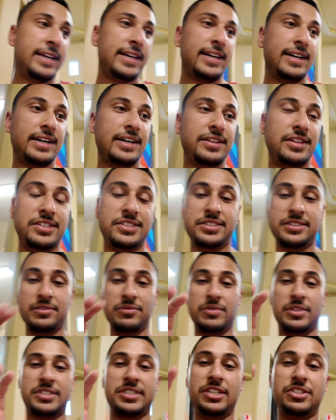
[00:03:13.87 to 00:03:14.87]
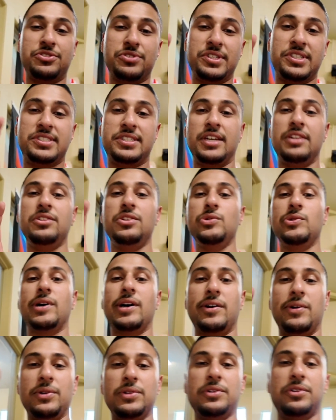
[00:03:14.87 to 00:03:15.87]
They essentially send you
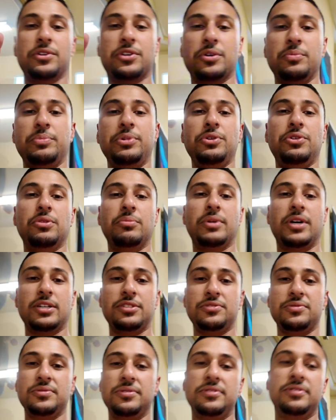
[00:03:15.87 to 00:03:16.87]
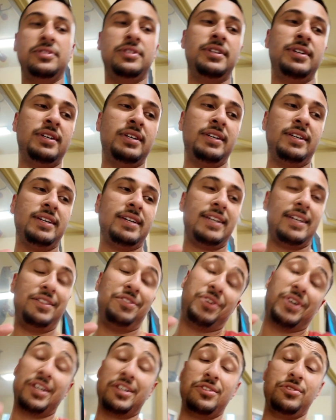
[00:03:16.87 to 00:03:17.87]
out a little computer module and
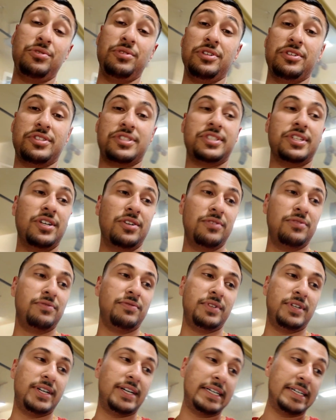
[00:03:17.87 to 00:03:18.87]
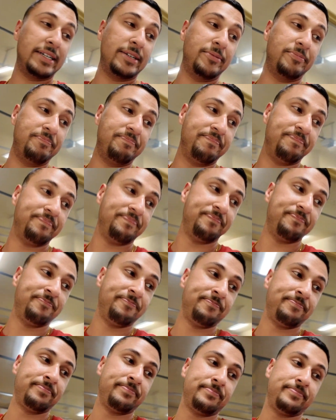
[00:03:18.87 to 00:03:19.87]
you got to do it yourself.
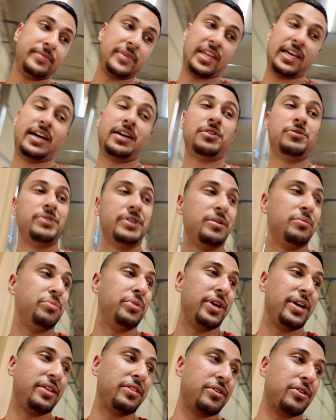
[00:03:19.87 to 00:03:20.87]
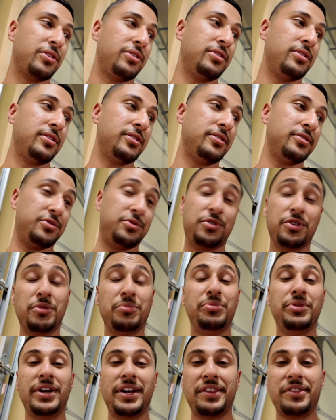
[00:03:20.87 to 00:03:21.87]
I don't want to break the car or
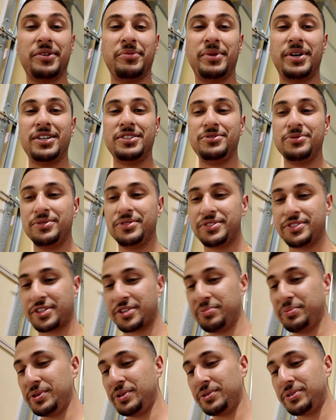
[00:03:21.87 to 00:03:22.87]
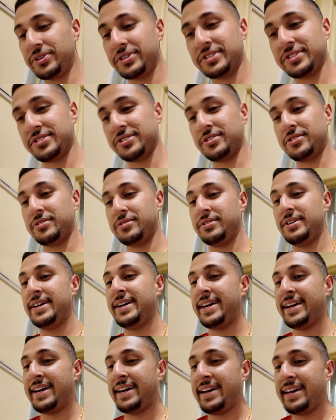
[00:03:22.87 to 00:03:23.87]
break their modules or computers, so
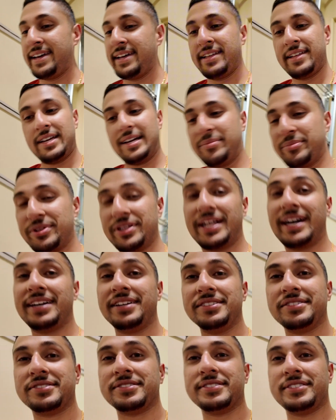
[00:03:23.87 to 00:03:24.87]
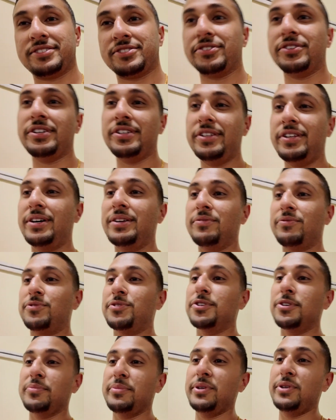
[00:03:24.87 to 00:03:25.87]
I'm glad it's already done
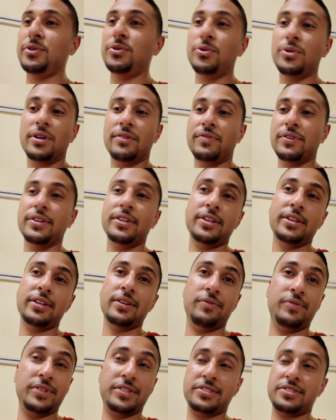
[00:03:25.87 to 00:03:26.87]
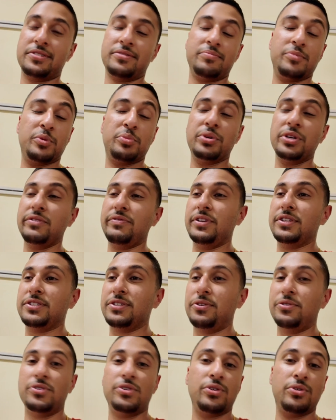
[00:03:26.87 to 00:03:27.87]
for me. Whoever did it, if it's the previous
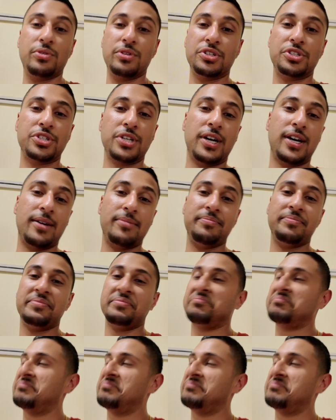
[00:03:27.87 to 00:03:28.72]
owner or a shop,